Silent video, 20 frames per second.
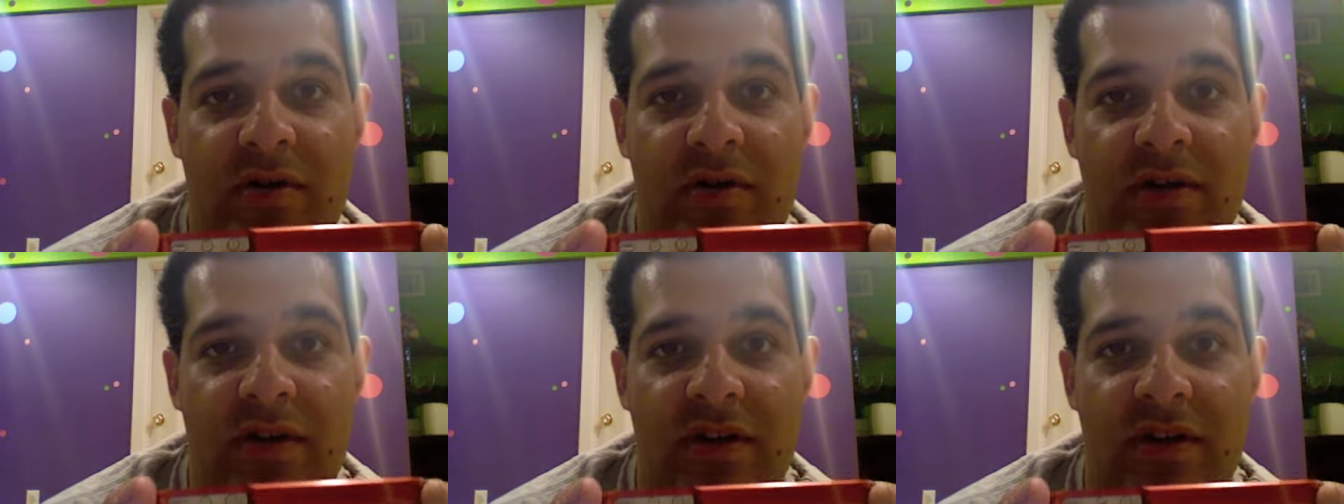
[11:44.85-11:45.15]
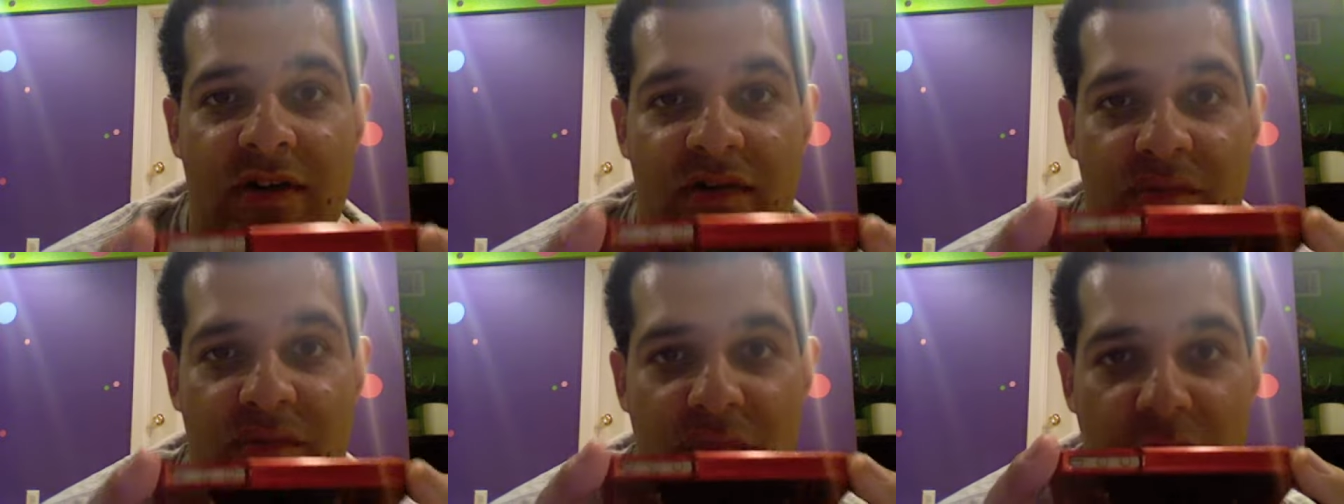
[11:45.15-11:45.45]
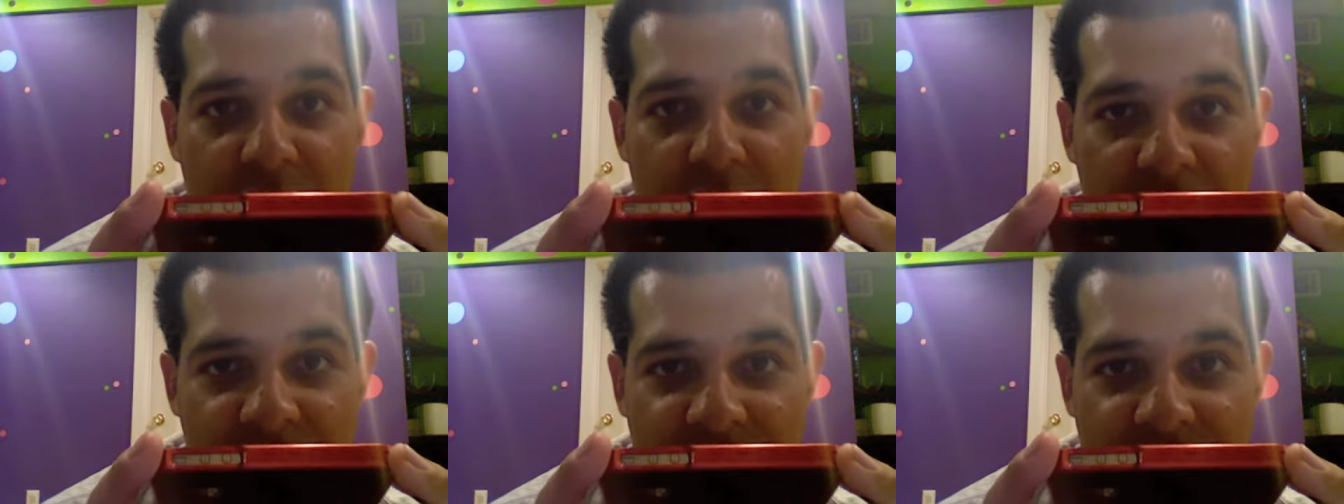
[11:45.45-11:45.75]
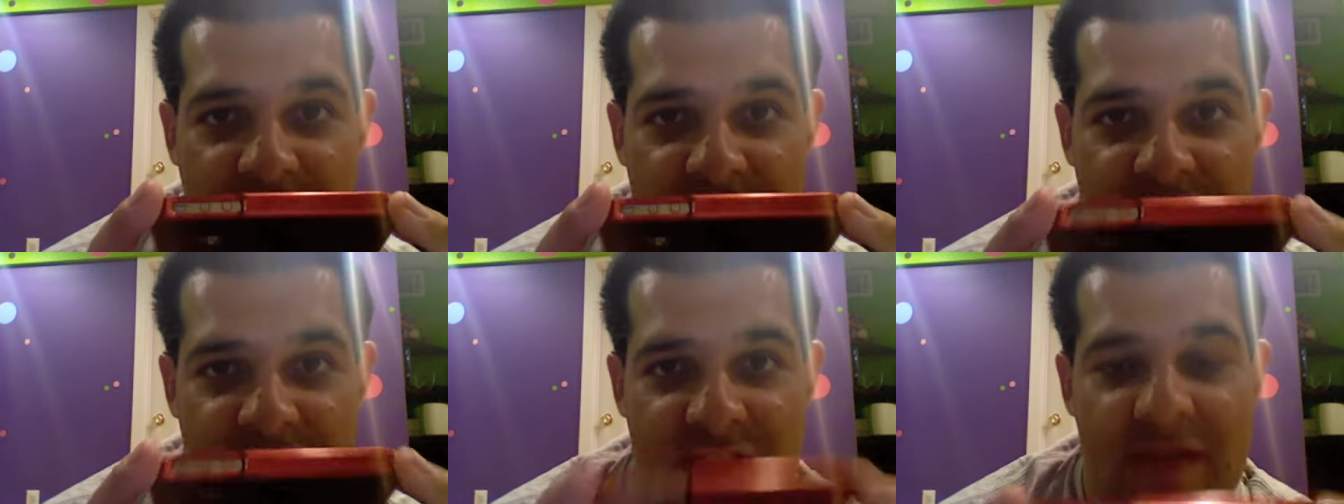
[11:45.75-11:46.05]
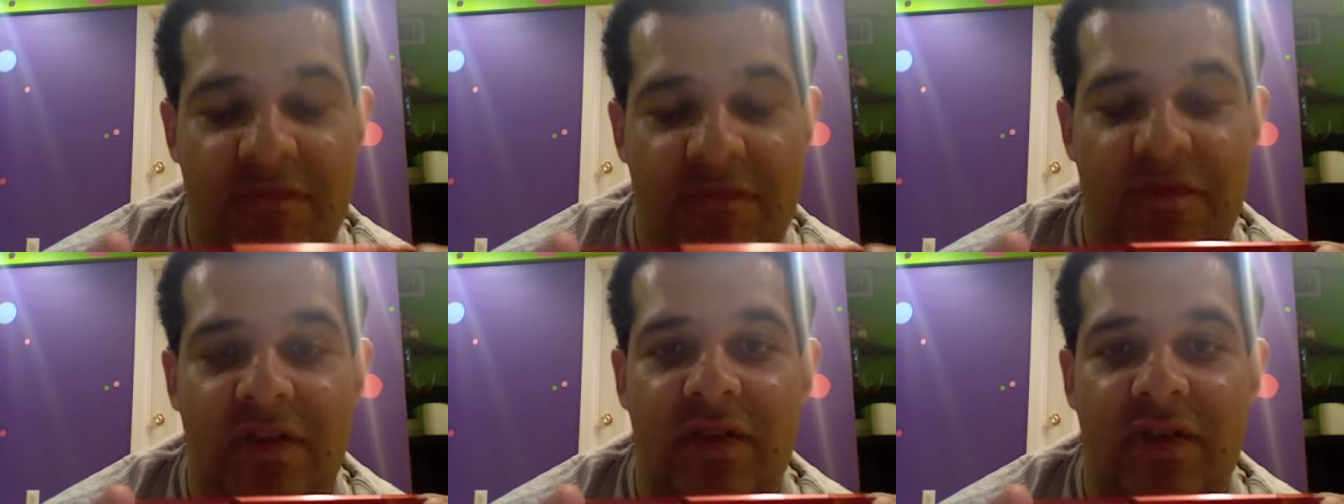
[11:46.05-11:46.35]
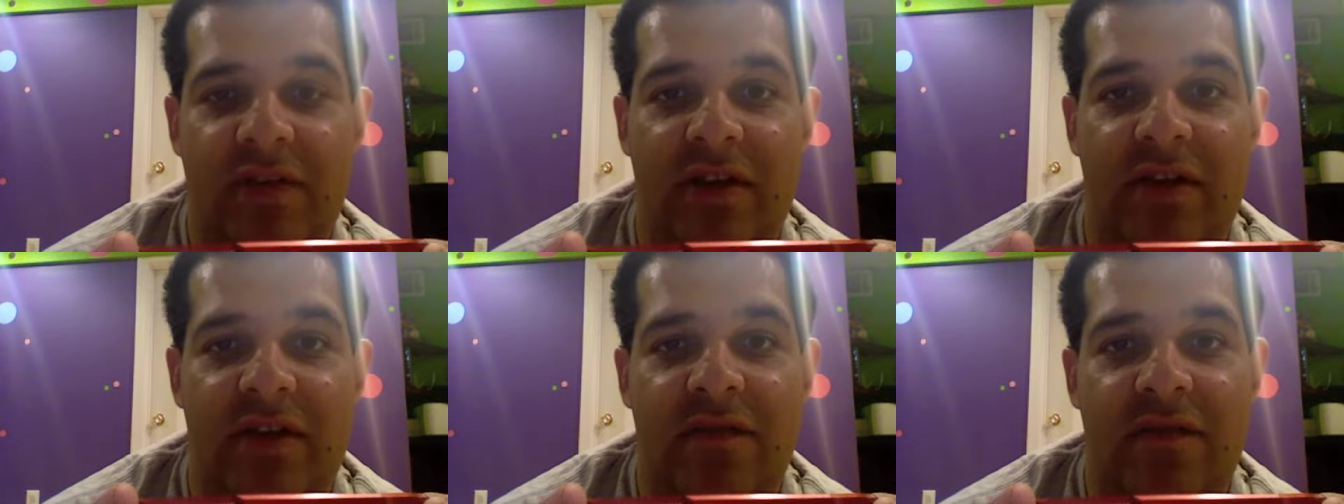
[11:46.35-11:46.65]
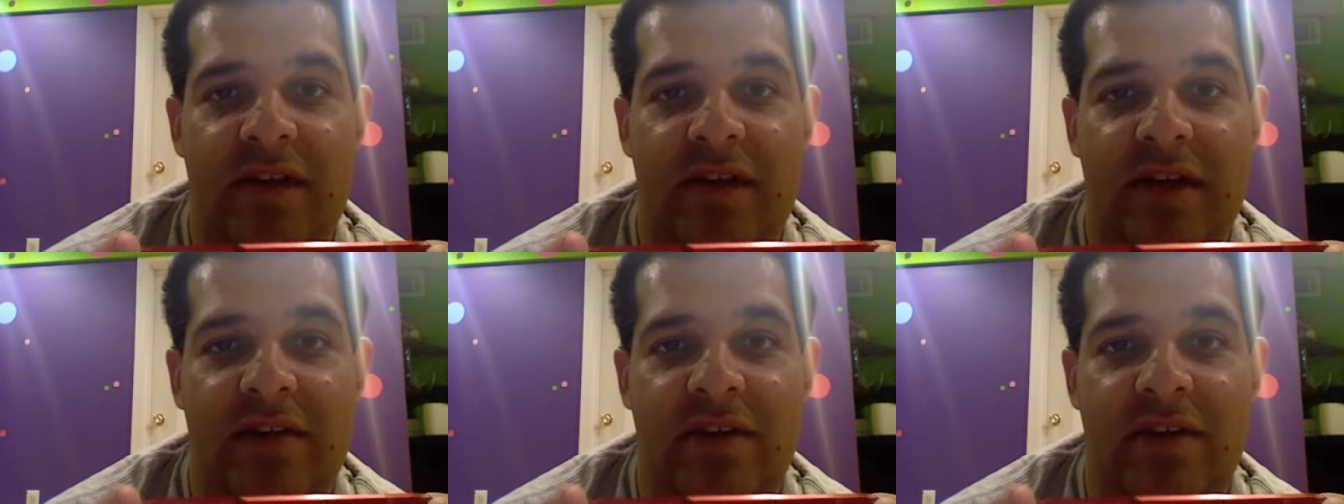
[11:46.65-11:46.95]
is most definitely
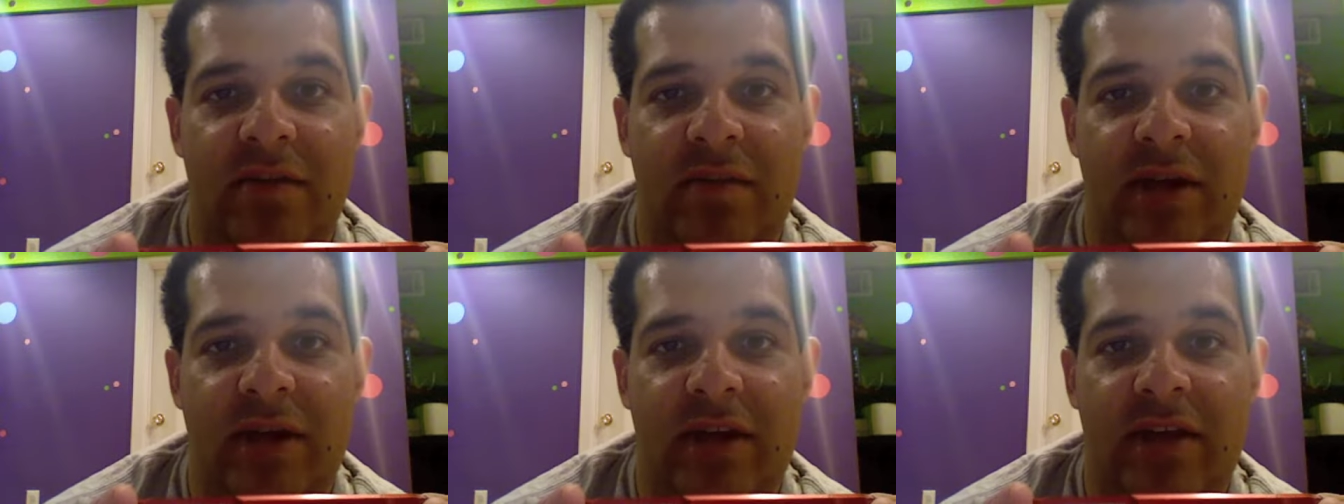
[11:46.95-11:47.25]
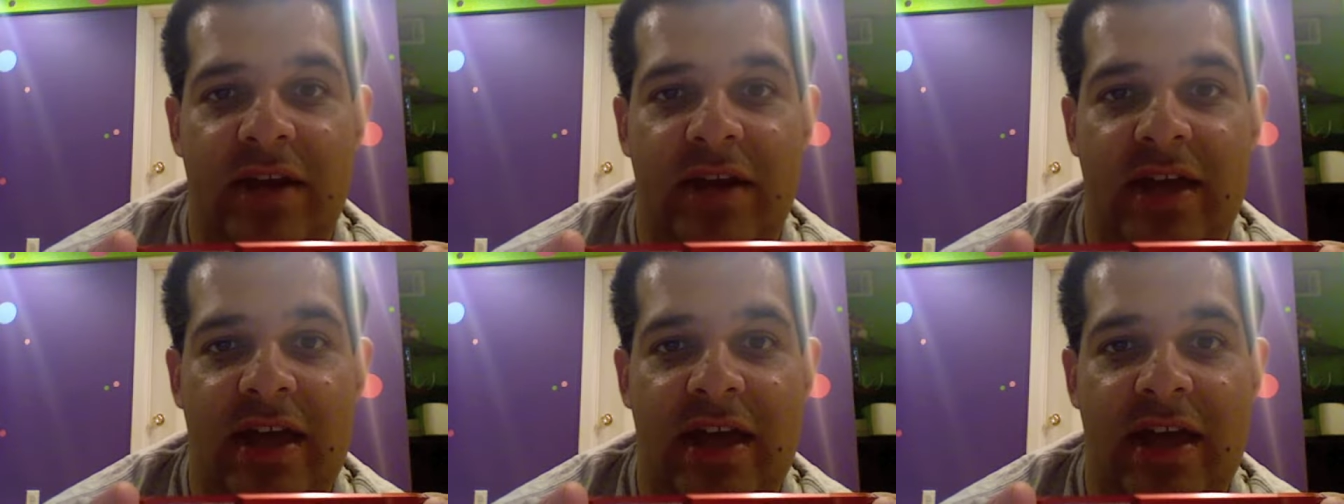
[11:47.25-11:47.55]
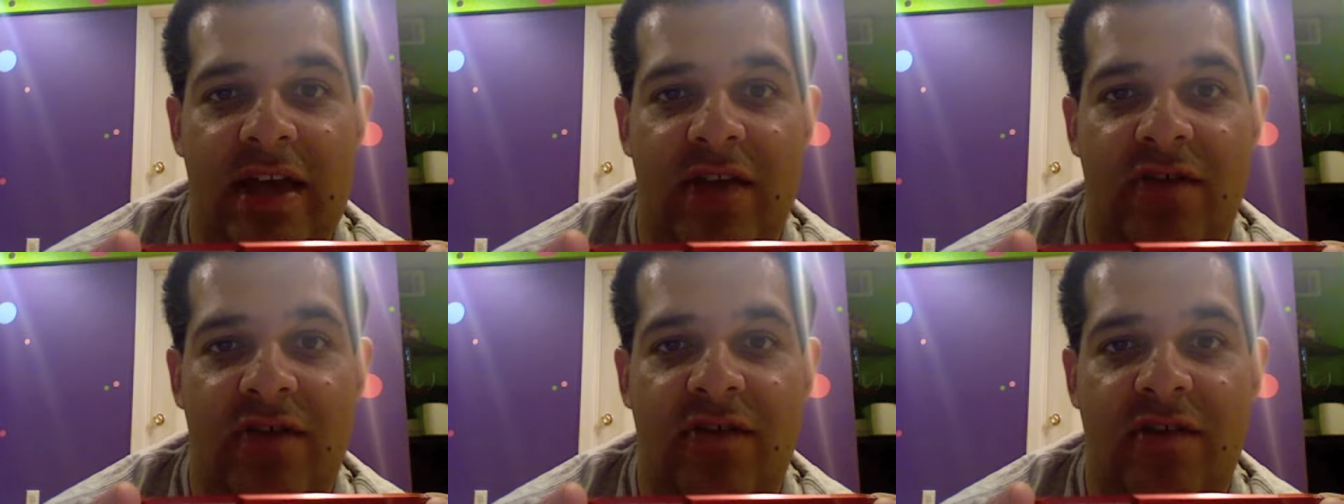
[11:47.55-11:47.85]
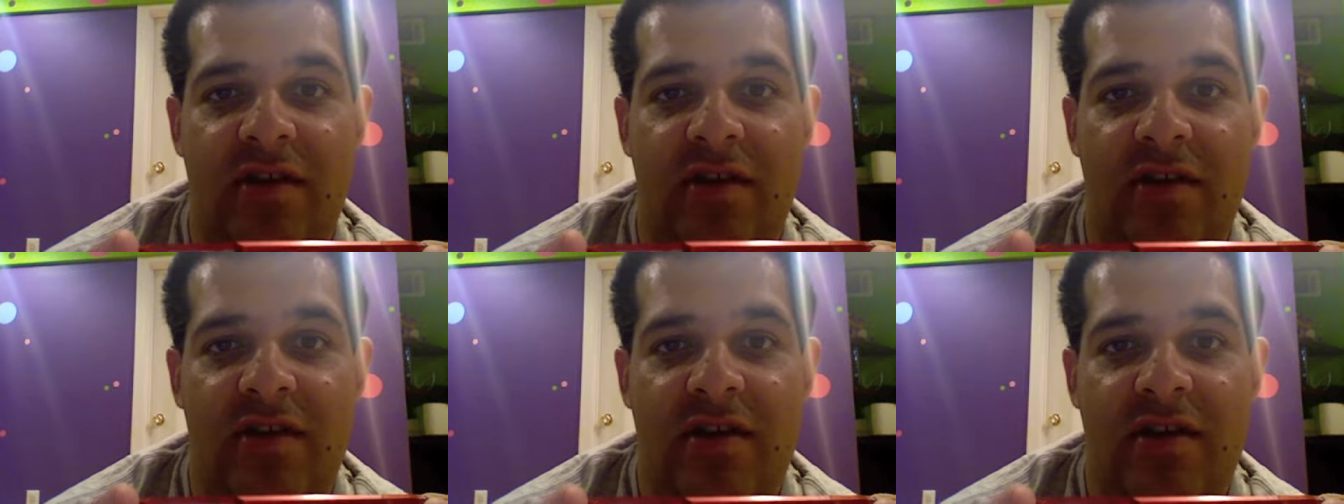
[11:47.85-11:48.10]
affected by the case.